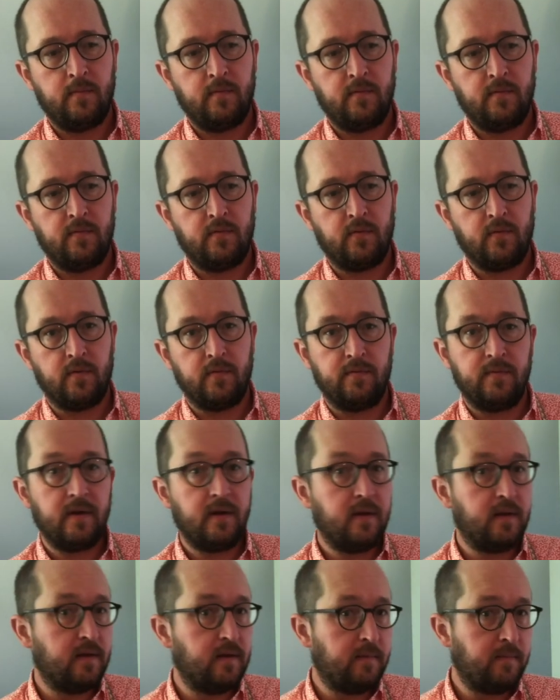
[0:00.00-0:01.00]
for the
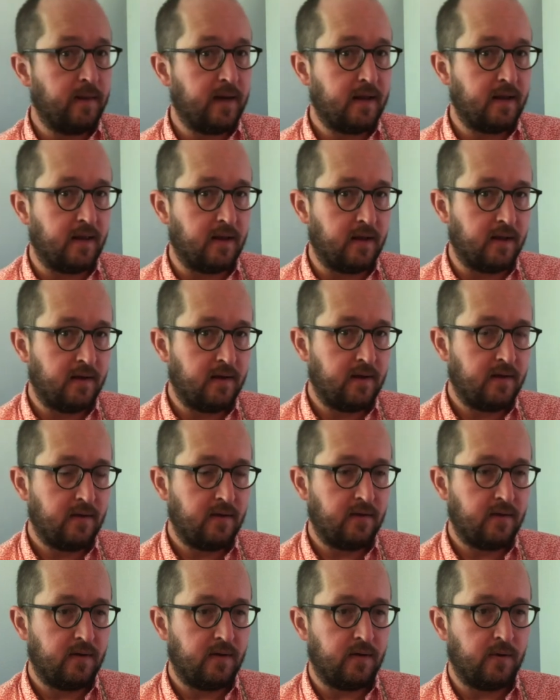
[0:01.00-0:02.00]
fiddle and the mandolin,
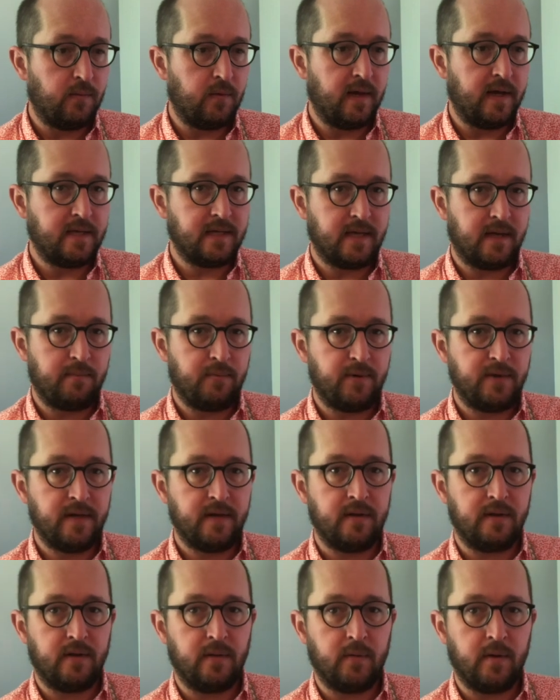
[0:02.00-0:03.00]
it lays out
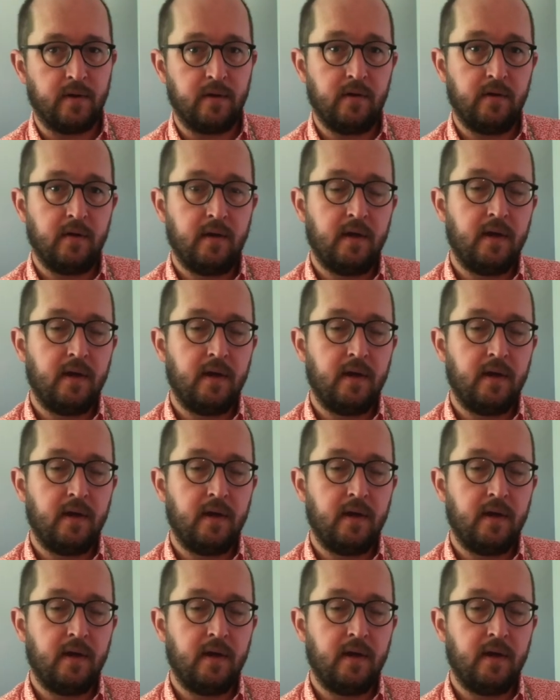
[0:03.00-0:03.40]
particularly well.